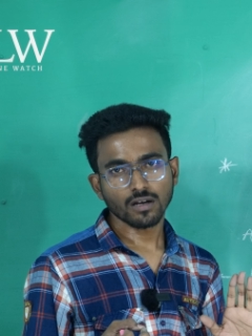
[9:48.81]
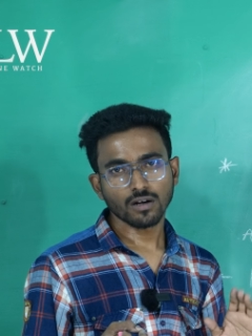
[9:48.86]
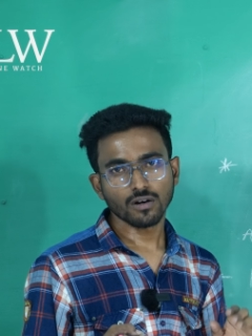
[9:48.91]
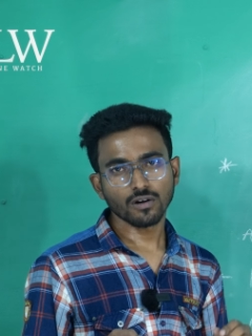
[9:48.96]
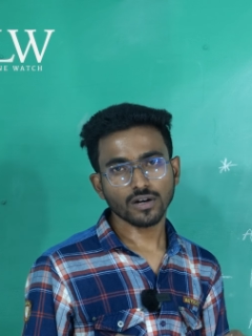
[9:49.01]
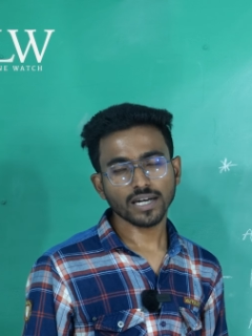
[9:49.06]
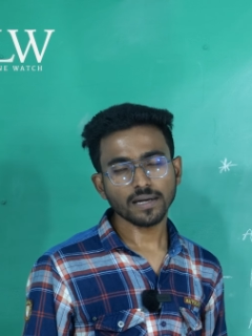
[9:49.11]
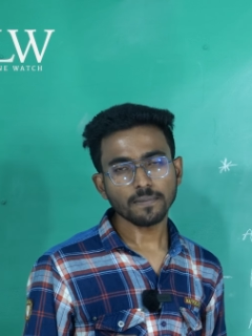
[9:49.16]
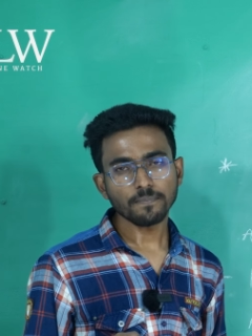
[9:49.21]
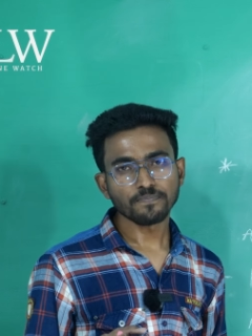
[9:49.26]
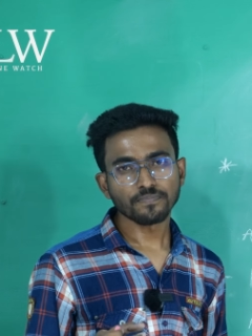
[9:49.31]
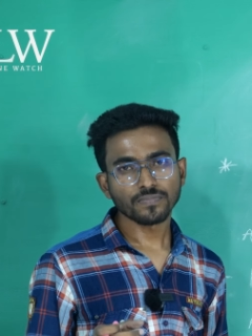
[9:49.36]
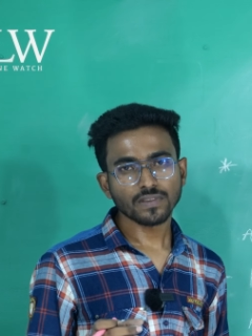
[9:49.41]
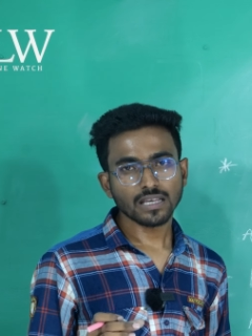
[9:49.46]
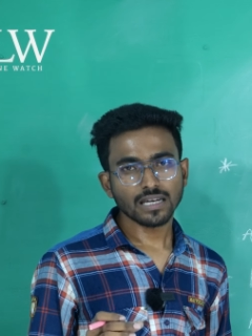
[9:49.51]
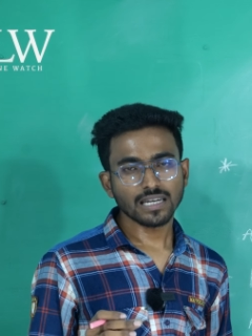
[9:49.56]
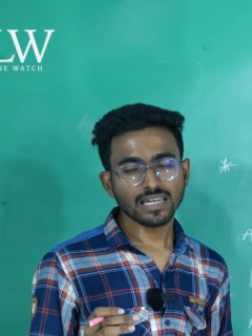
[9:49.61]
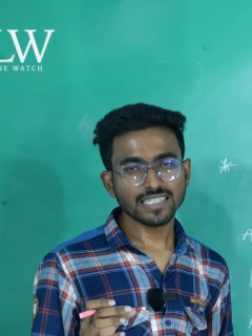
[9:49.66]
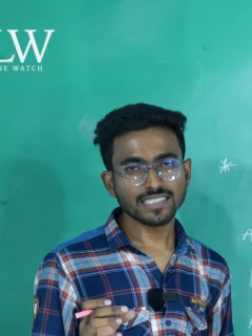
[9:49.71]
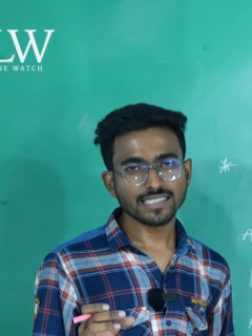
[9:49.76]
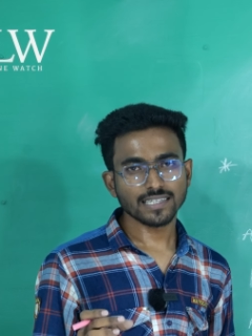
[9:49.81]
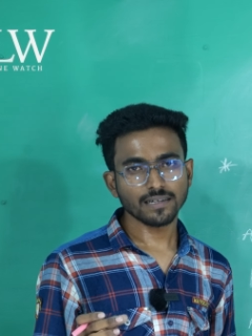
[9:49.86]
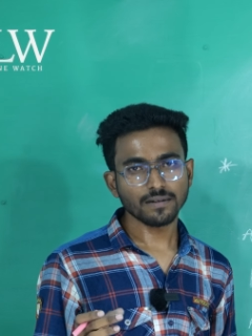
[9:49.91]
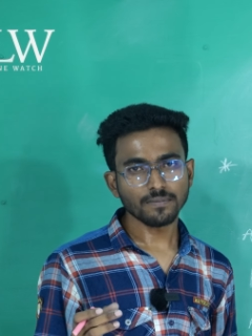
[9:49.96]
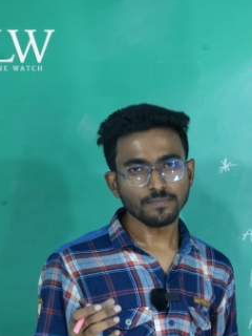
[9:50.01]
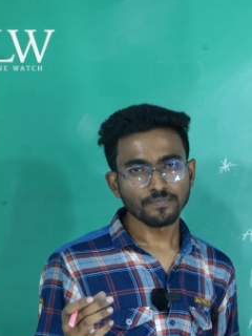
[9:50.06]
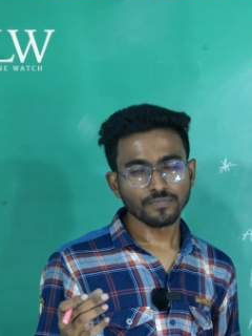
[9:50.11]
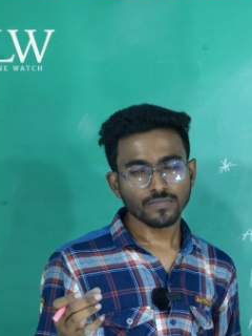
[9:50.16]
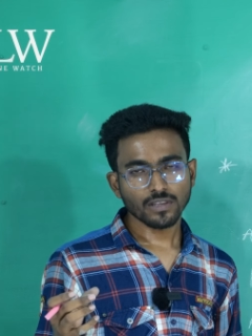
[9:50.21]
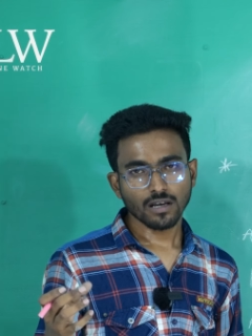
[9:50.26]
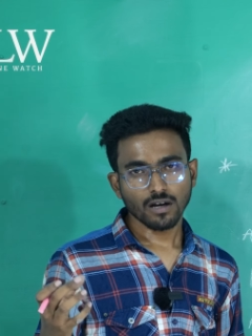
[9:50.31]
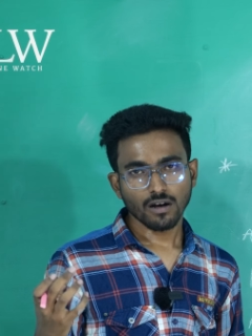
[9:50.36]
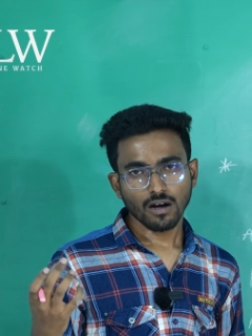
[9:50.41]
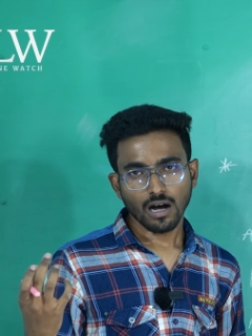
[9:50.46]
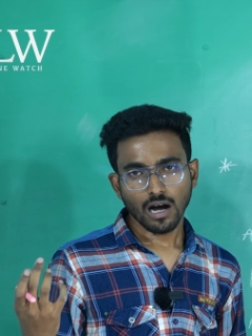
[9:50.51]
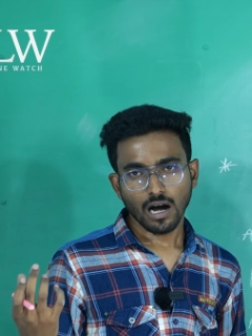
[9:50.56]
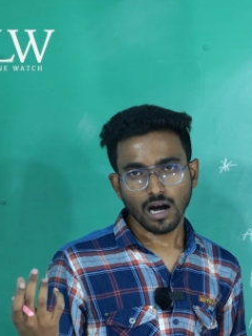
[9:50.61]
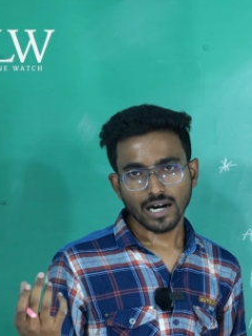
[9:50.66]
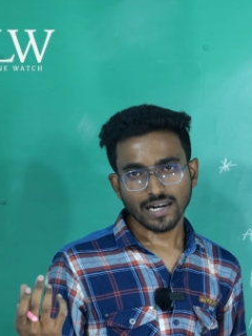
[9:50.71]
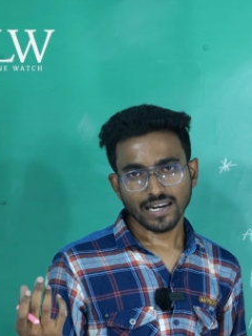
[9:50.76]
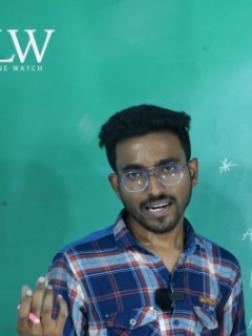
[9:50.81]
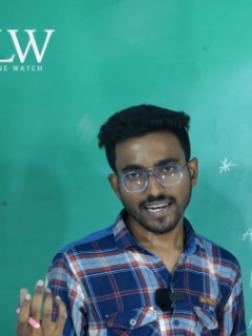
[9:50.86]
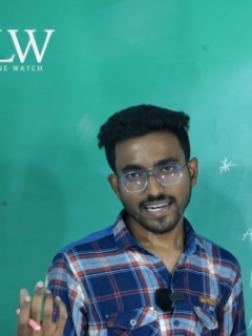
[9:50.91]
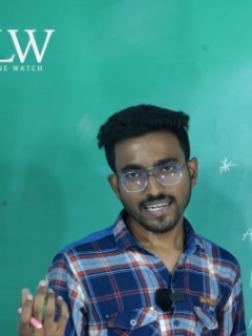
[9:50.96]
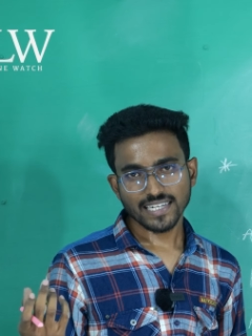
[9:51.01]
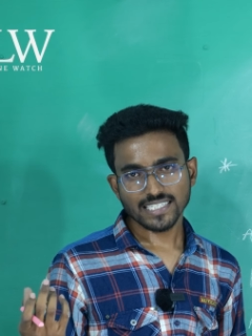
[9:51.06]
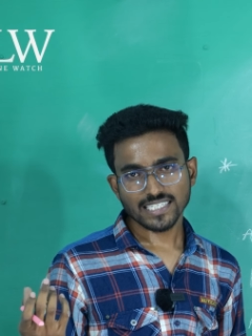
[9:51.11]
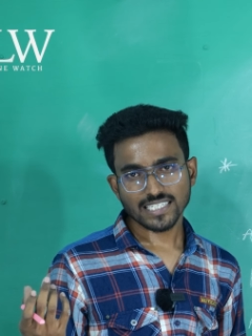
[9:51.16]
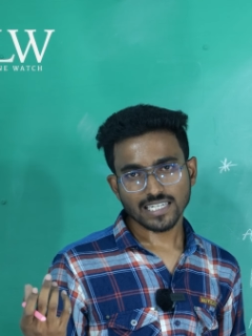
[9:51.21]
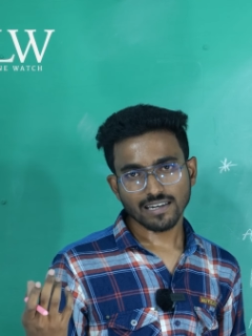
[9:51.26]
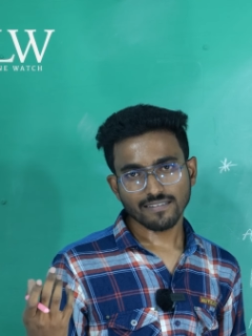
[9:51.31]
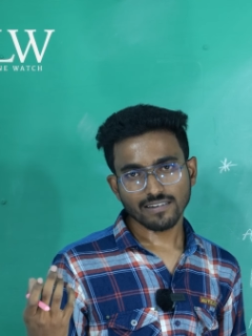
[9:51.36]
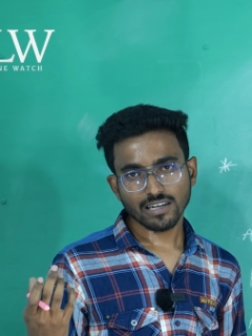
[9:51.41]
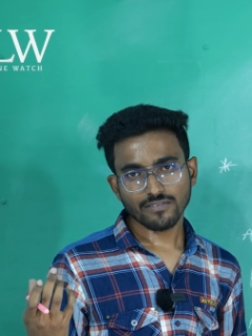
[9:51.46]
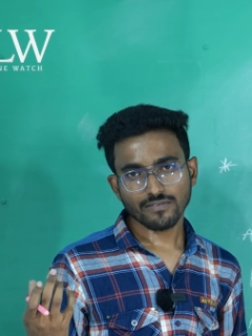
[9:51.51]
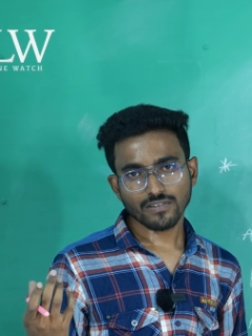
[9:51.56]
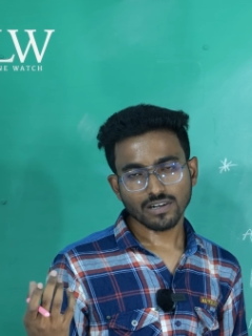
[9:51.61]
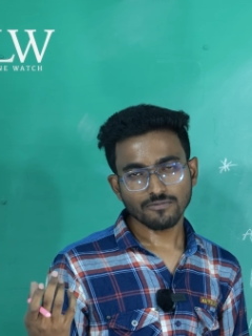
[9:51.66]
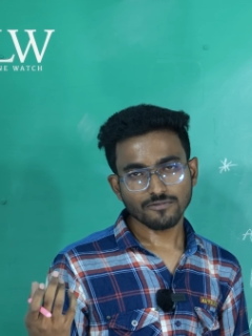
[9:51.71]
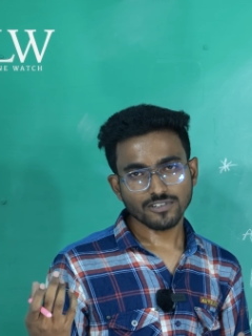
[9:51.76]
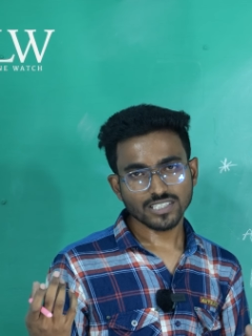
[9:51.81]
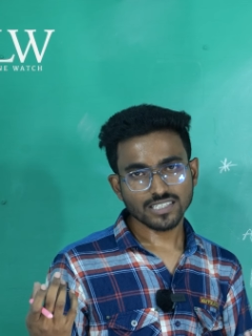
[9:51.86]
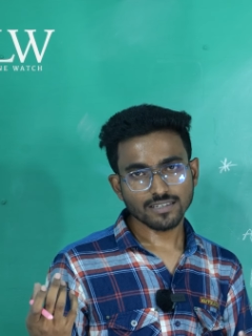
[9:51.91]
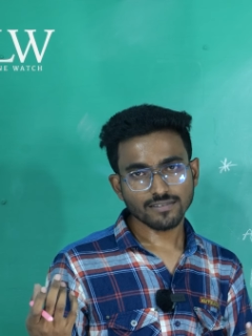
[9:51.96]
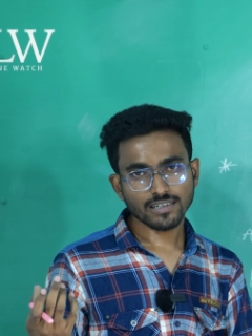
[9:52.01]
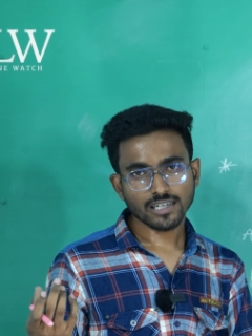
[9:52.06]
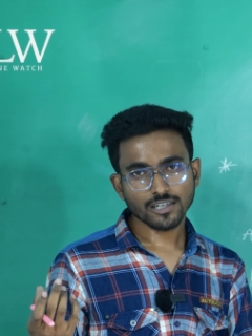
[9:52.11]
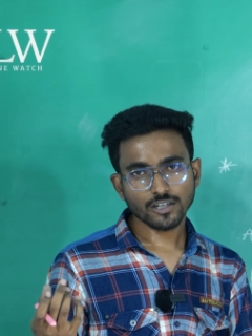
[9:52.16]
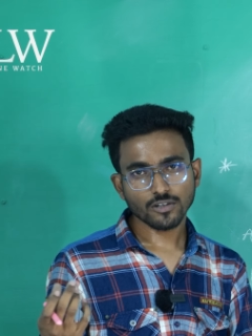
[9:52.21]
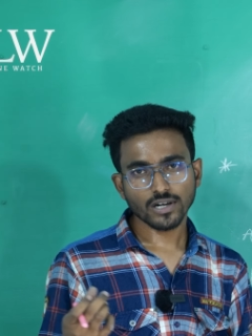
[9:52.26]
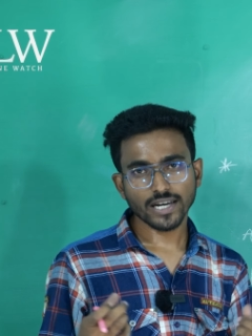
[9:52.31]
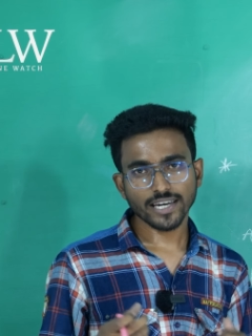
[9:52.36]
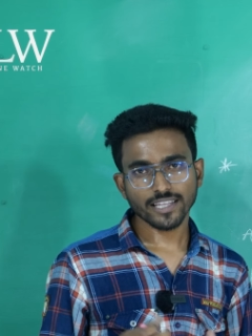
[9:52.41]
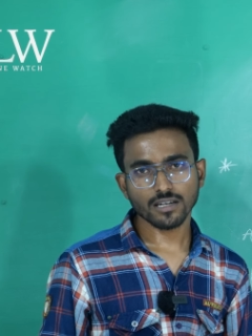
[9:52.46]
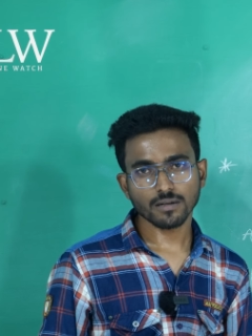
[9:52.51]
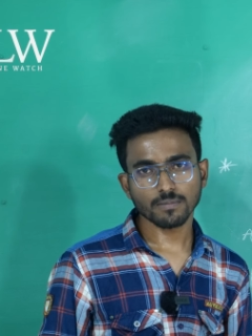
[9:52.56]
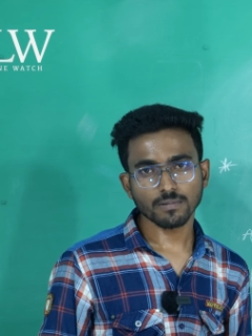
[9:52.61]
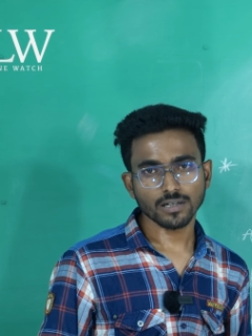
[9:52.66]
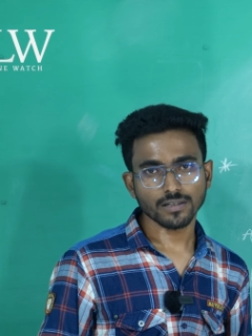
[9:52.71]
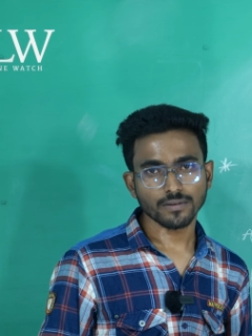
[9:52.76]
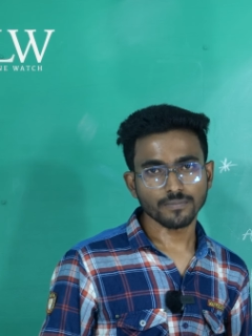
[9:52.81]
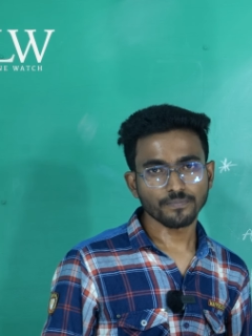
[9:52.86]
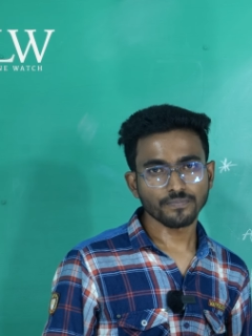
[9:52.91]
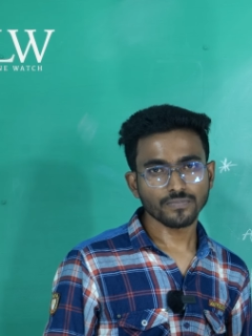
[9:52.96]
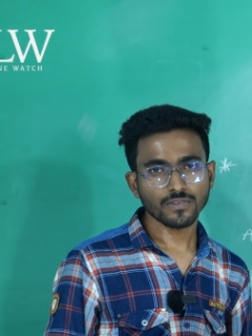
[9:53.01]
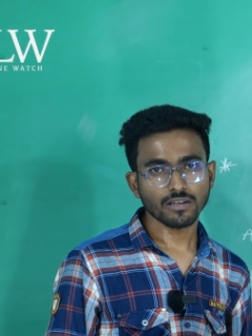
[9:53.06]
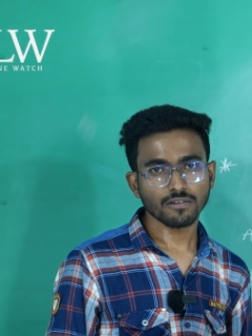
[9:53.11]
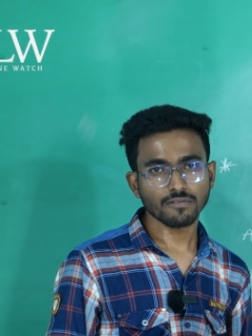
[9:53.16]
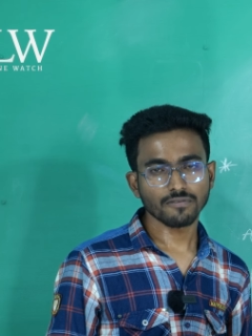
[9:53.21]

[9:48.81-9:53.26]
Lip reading: Okay, listen. A train is traveling from Vijayawada to Hyderabad.